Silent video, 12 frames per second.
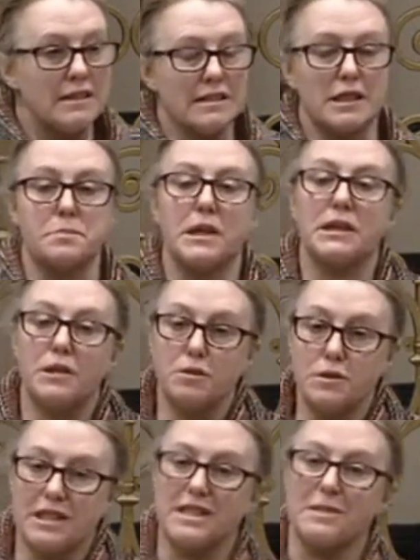that is being
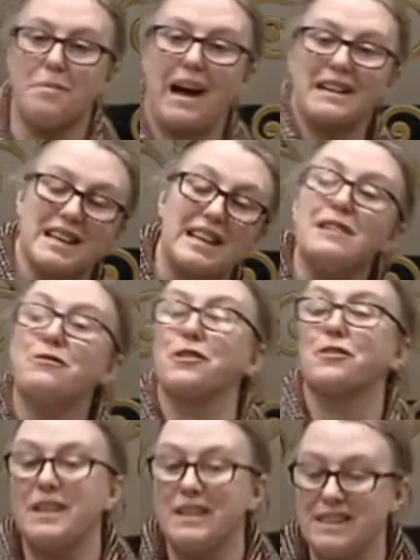used as a lever
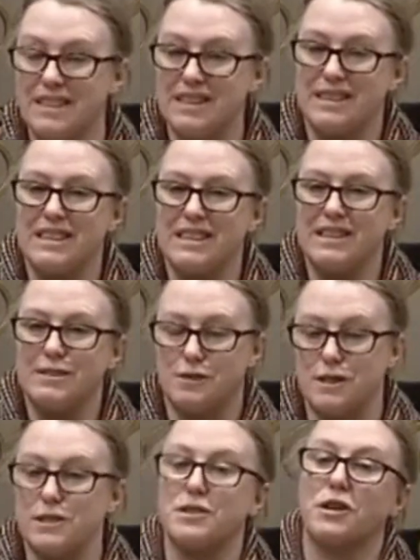
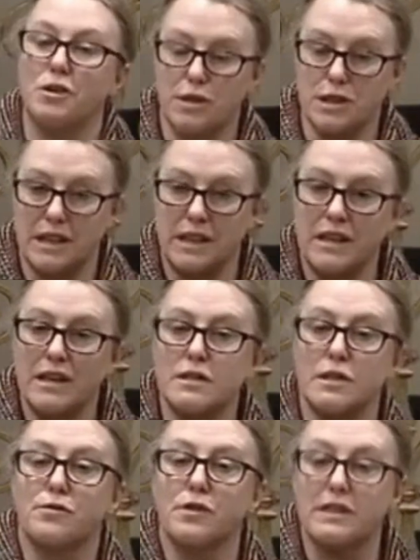for insecurity.
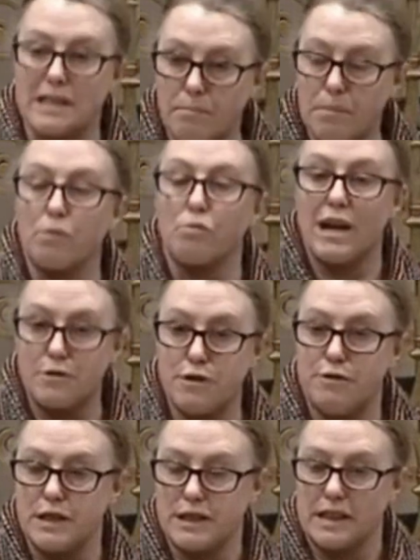So, for example,
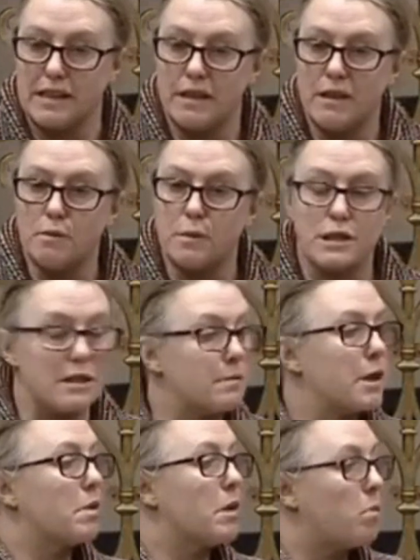retrofitting, which is
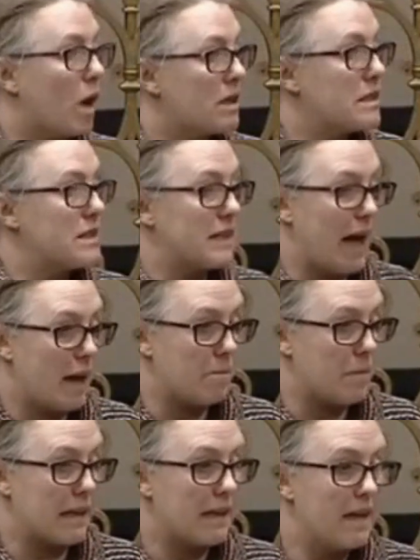something we want to see
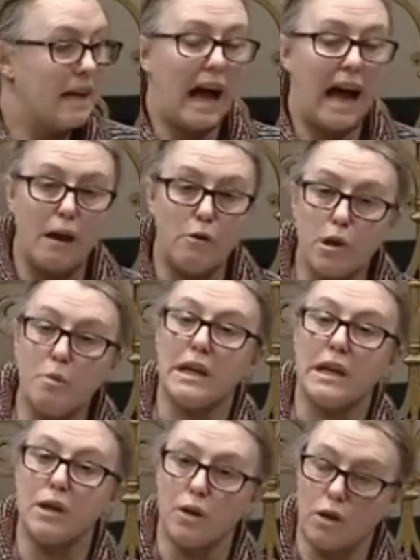happening. How can
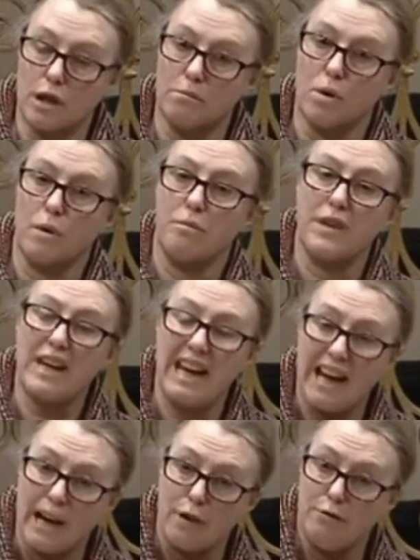we look more
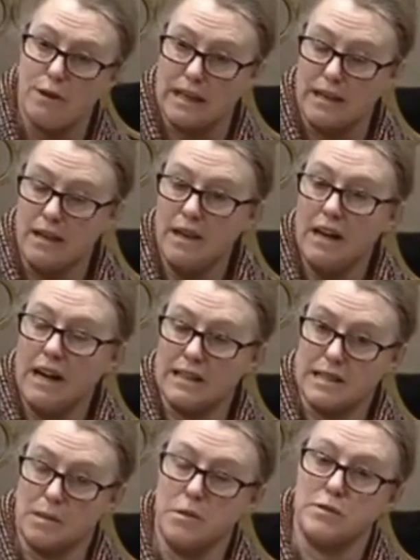carefully
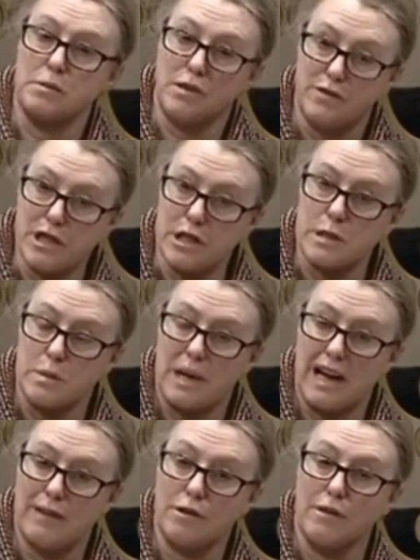at some of the provisions we
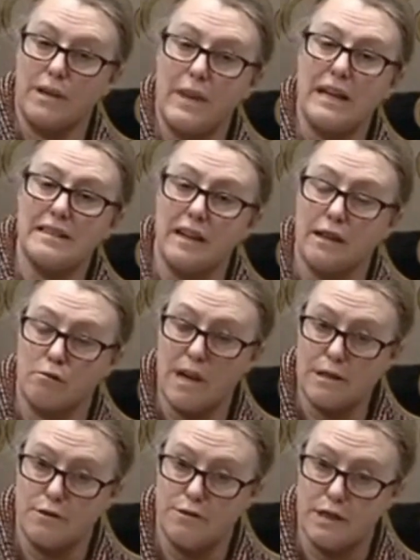have around things like
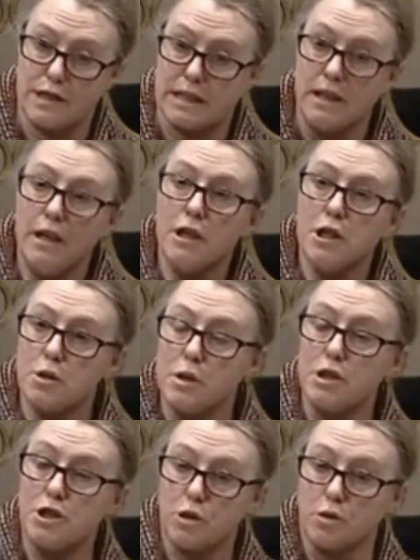retrofitting to
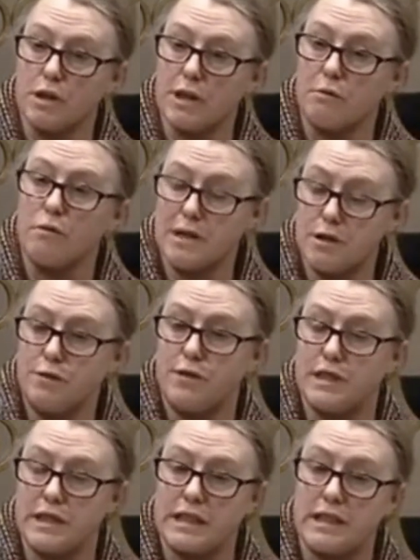ensure that
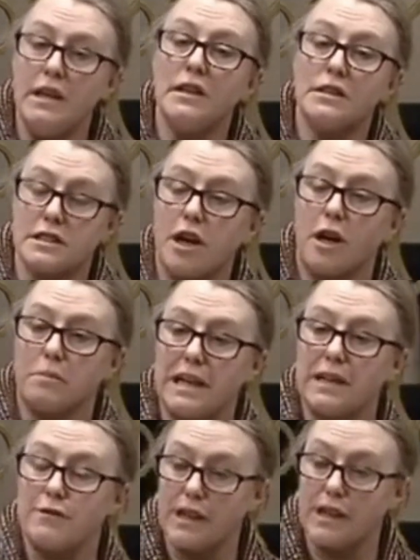retrofitting does not
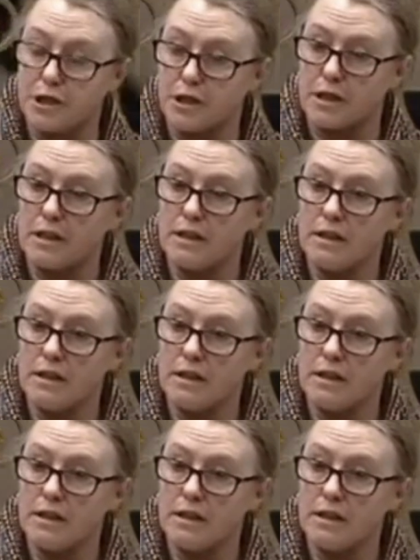mean eviction,